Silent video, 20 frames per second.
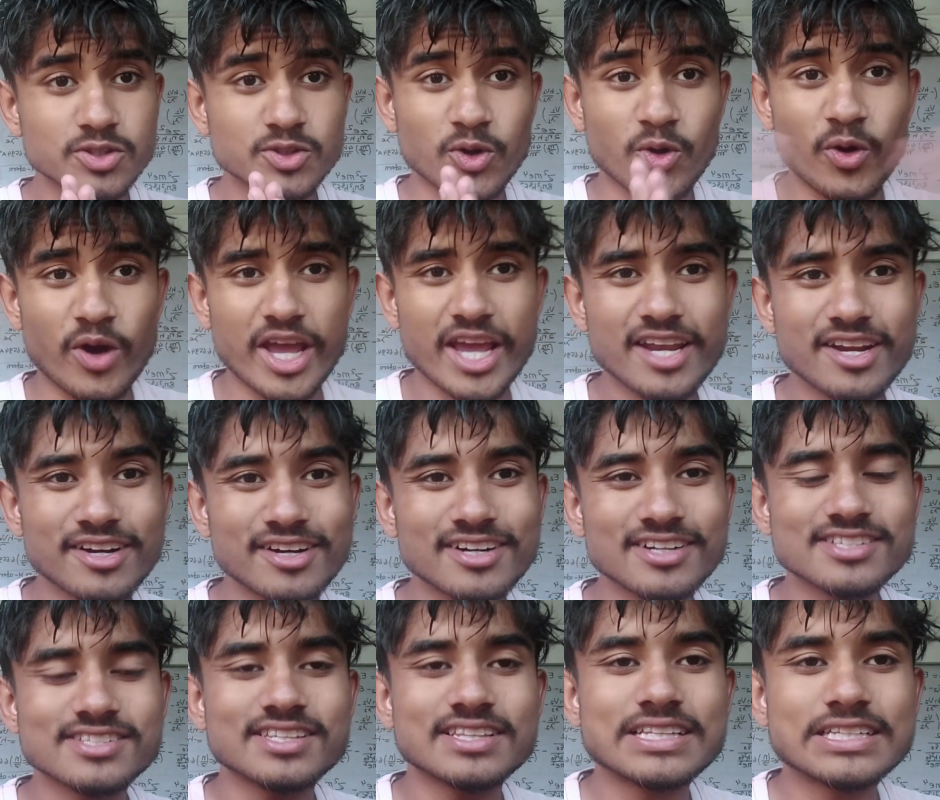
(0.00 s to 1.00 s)
So hey
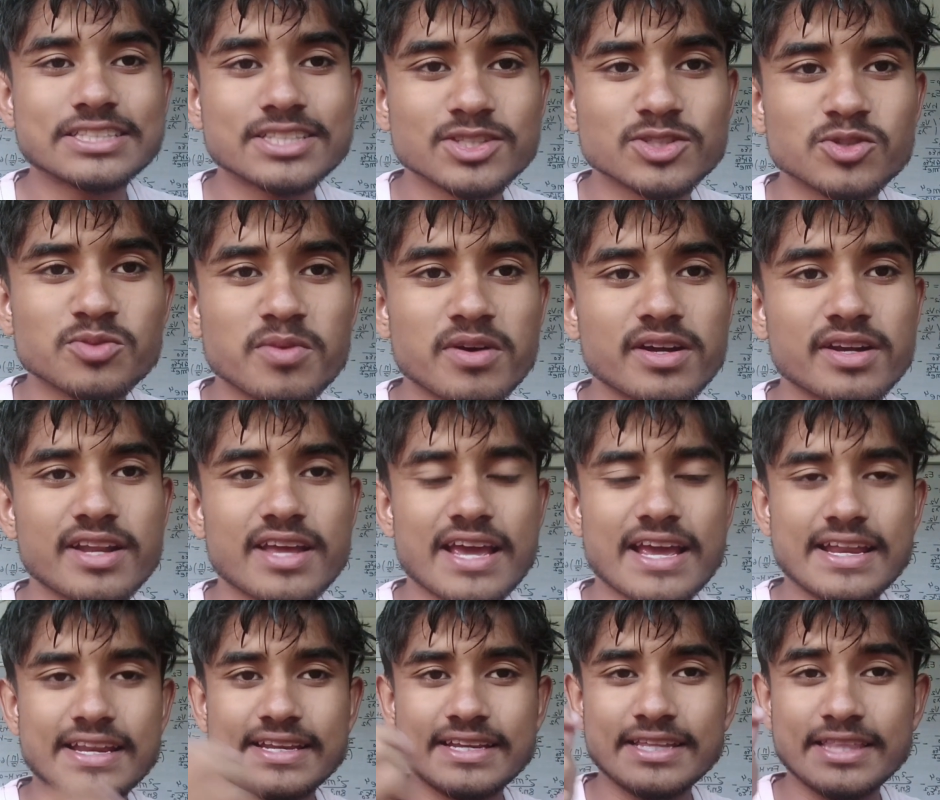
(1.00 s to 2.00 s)
nerds, this is Suman,
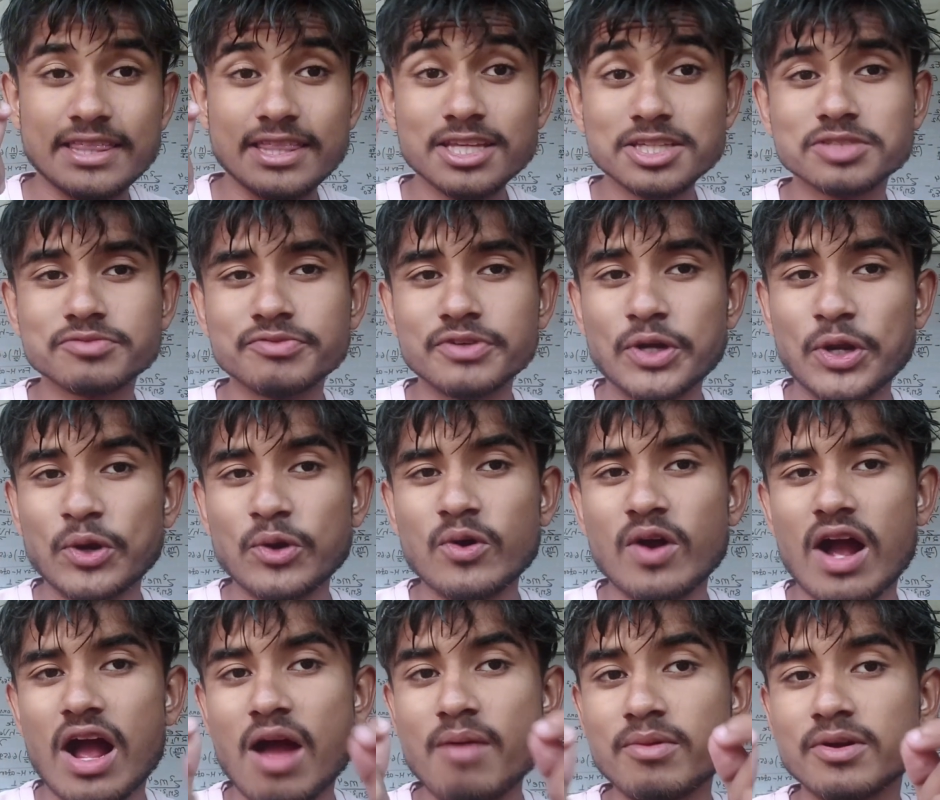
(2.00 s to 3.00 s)
and in this
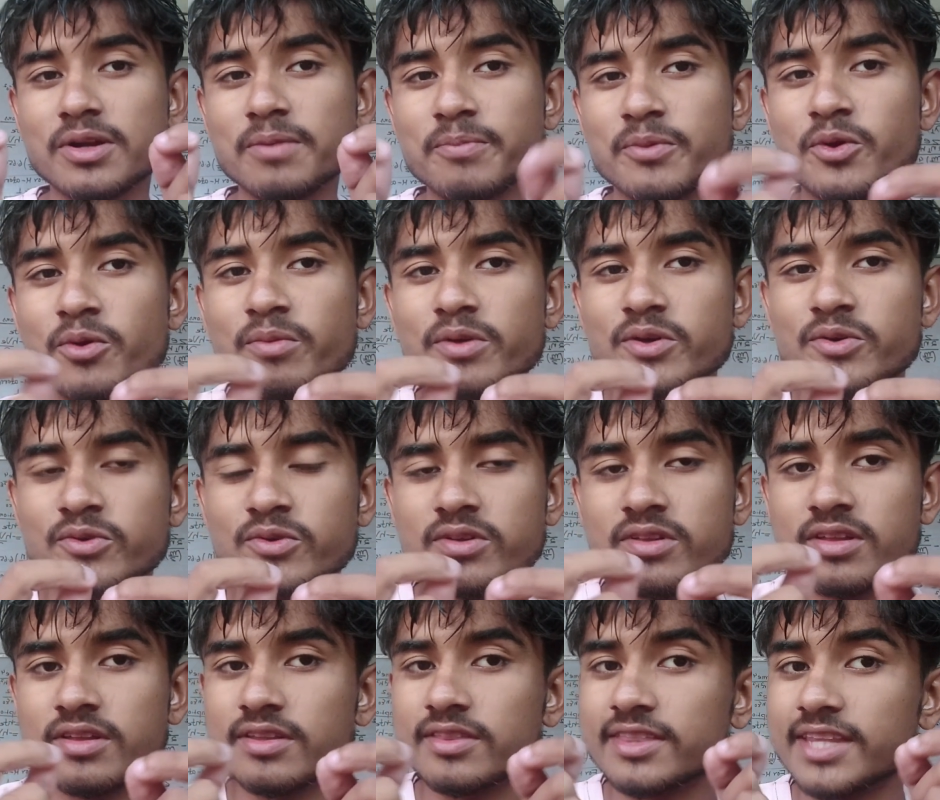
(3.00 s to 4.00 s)
video I'm gonna prove
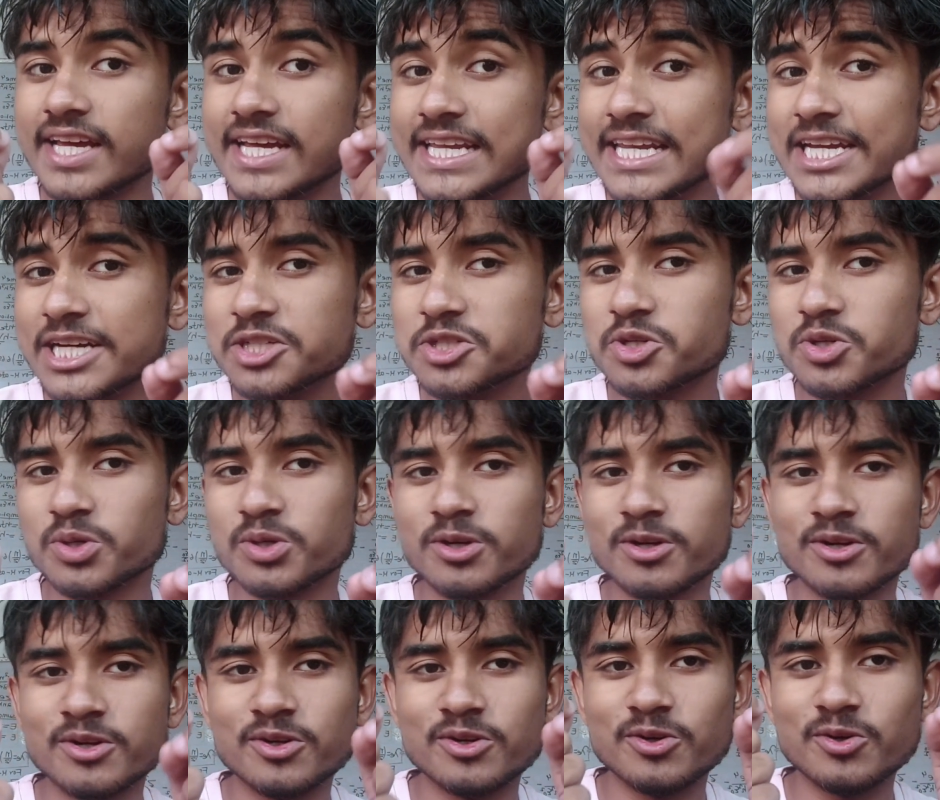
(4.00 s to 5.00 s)
you the
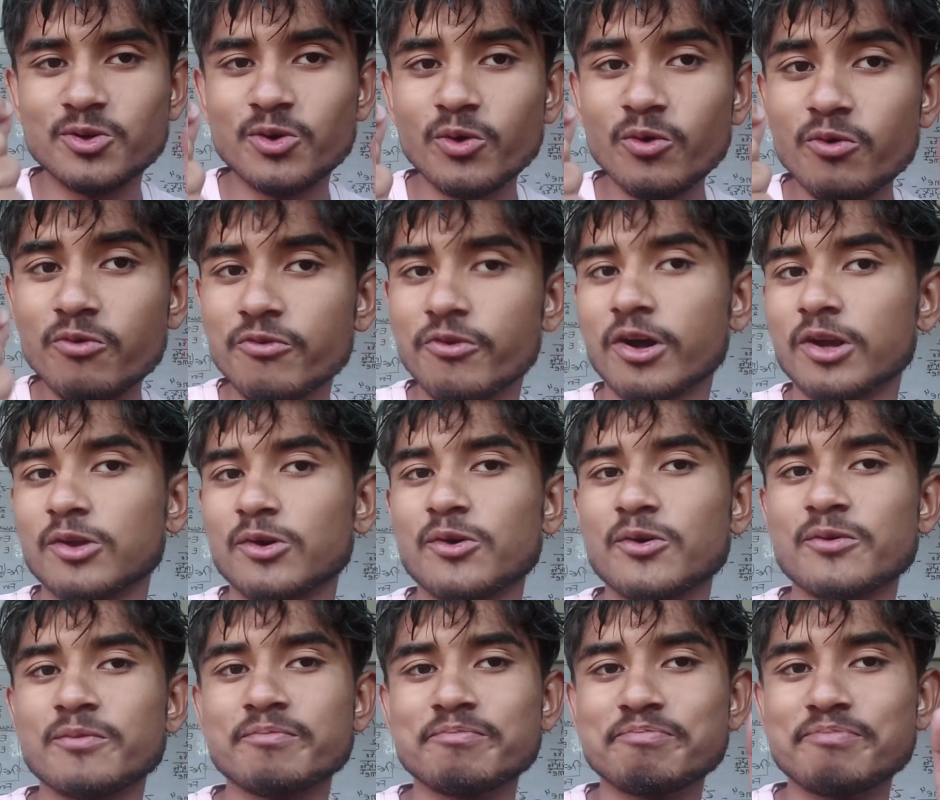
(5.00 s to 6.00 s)
electron do
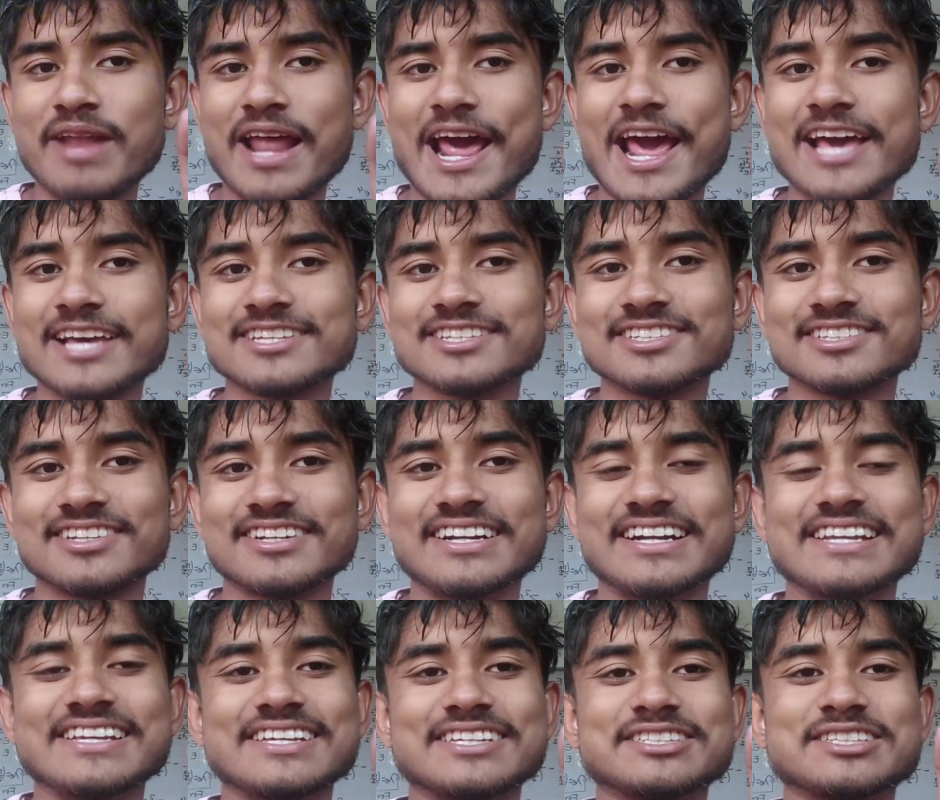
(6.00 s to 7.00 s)
follow Planck's
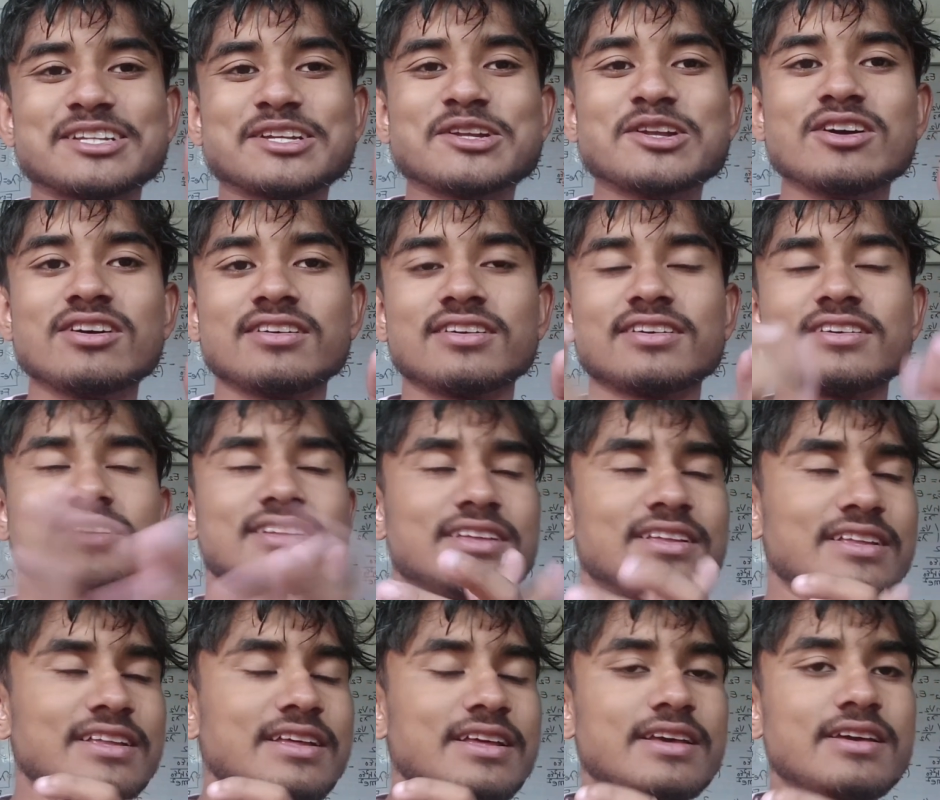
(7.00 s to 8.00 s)
radiation law.
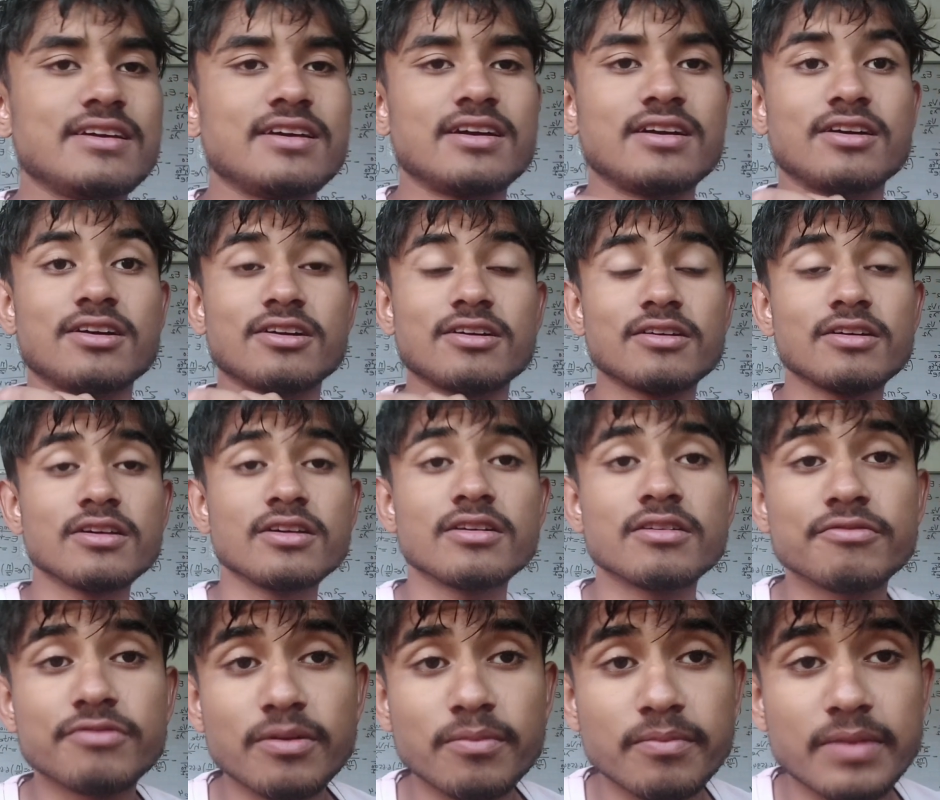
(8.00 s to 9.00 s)

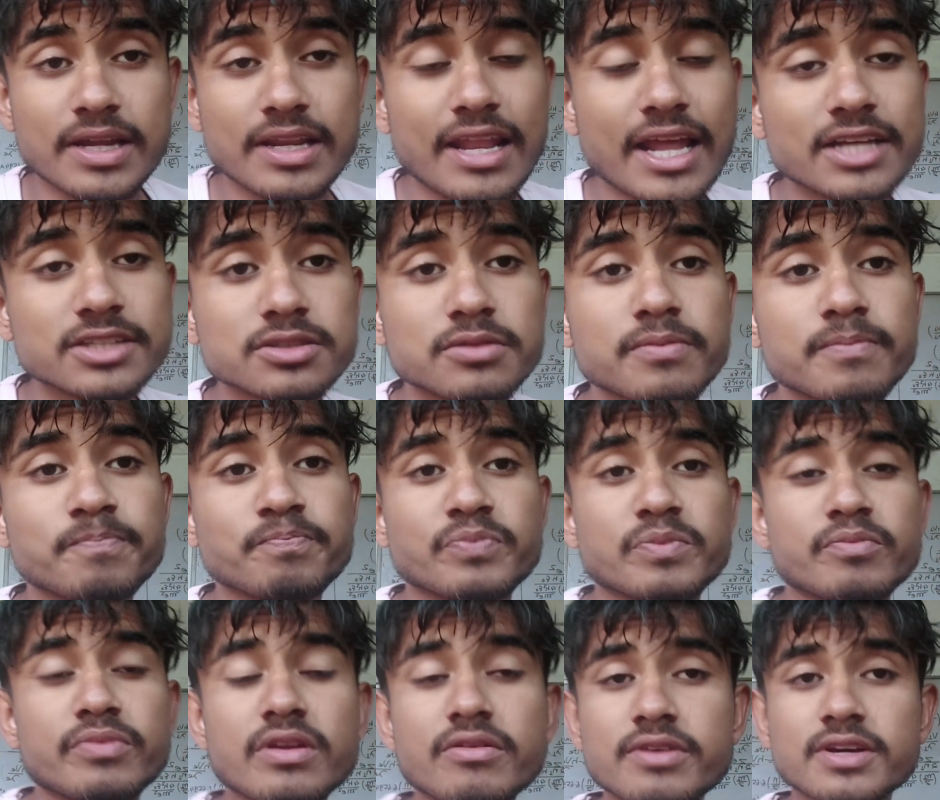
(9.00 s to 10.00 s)
From my last
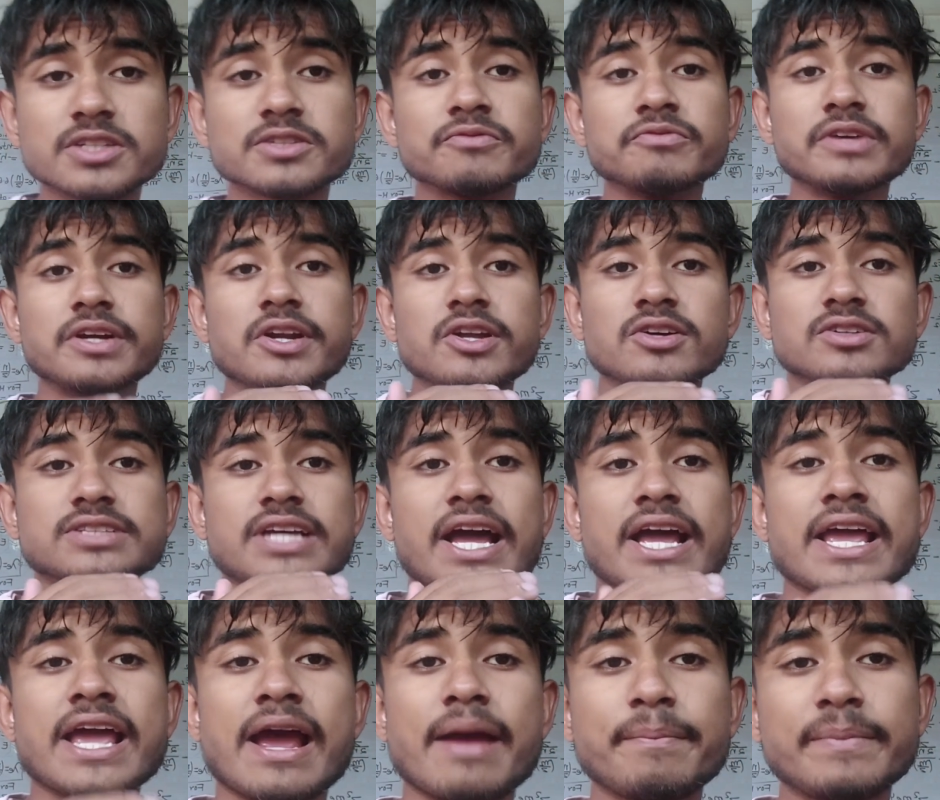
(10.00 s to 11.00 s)
previous videos,
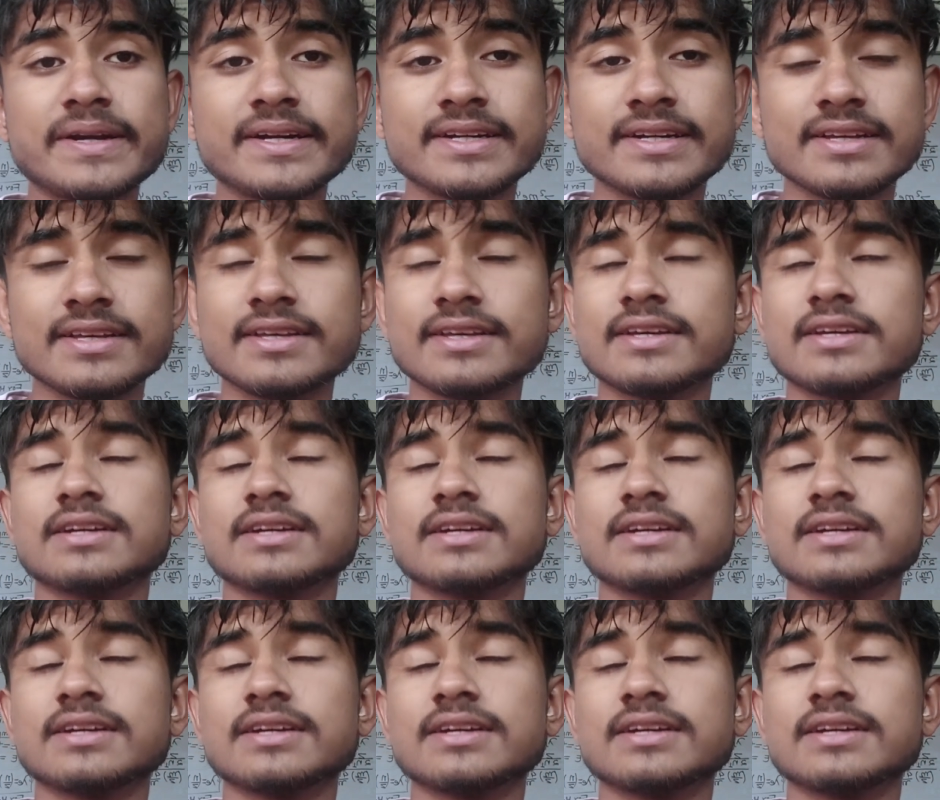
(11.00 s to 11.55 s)
I have been